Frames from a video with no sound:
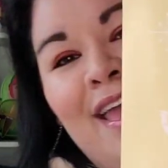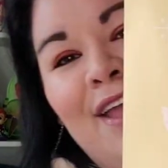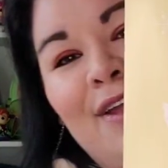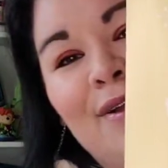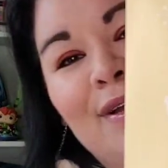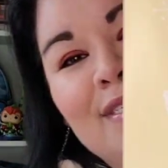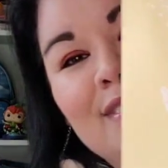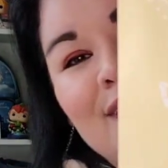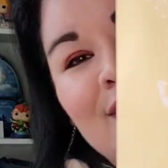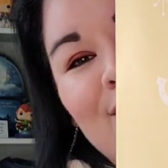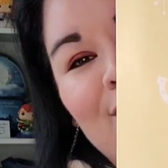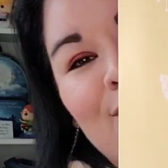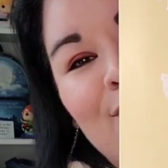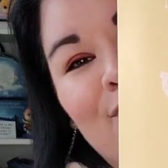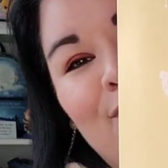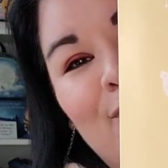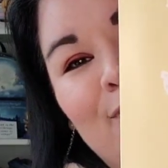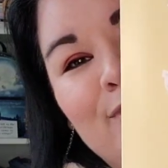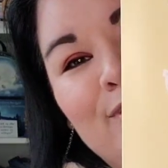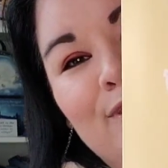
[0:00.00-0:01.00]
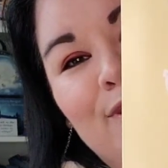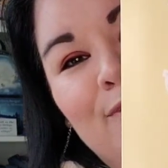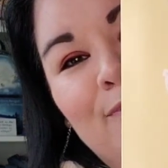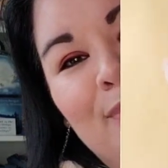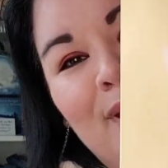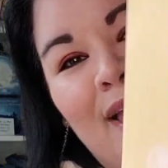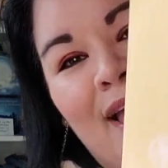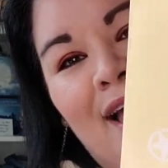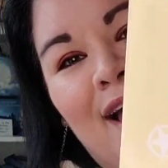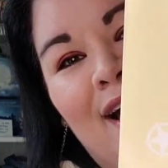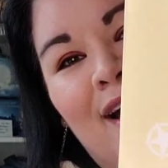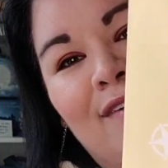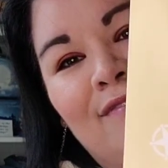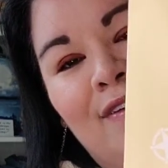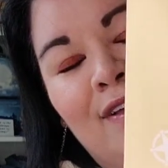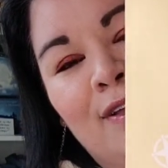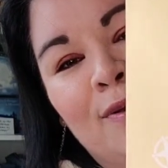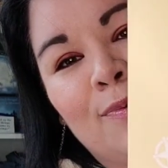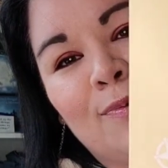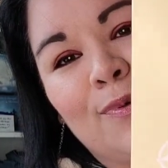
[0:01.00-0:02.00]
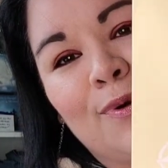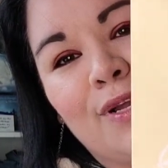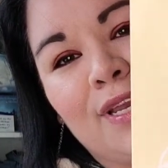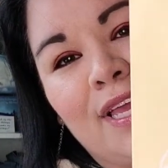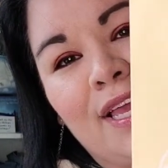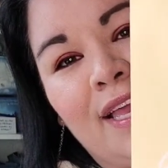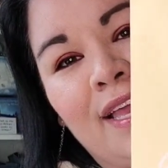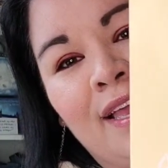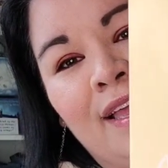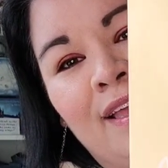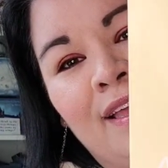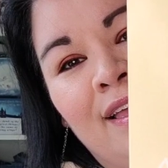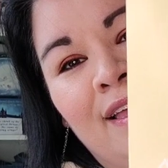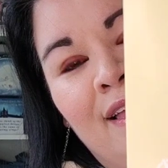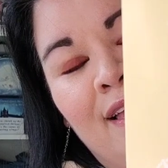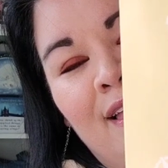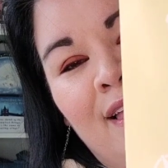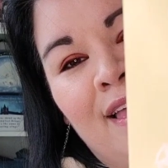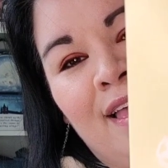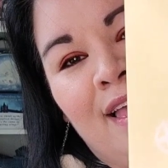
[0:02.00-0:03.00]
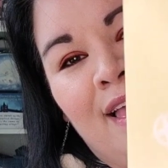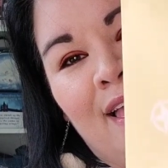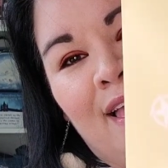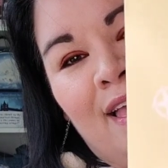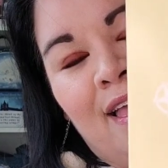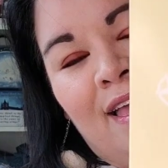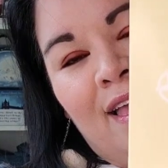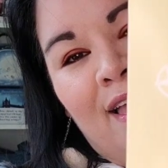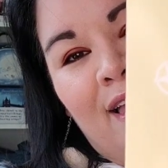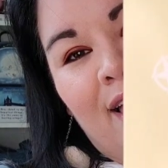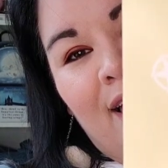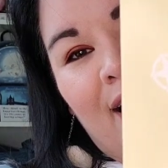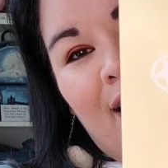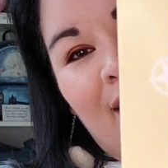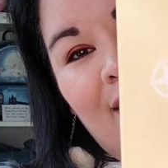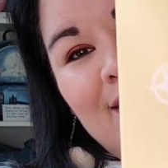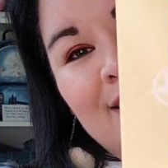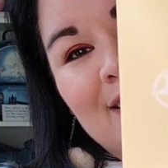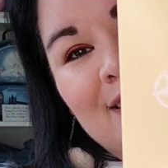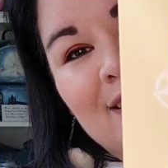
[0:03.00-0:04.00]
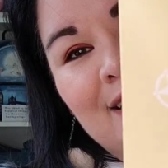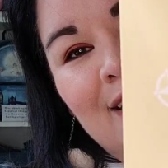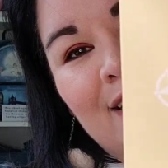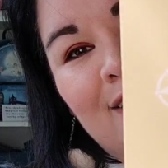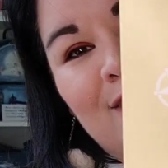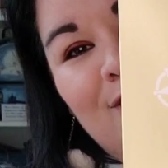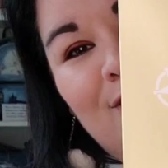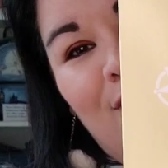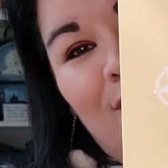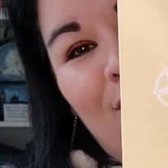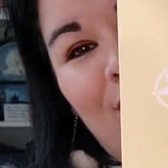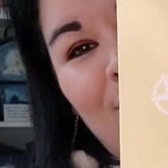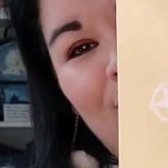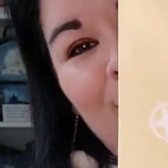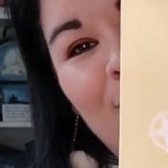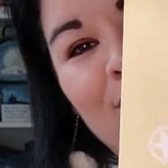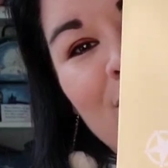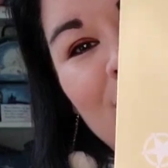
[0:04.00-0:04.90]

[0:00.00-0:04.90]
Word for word: here is the little folder. We have Woody and Slinky Dog,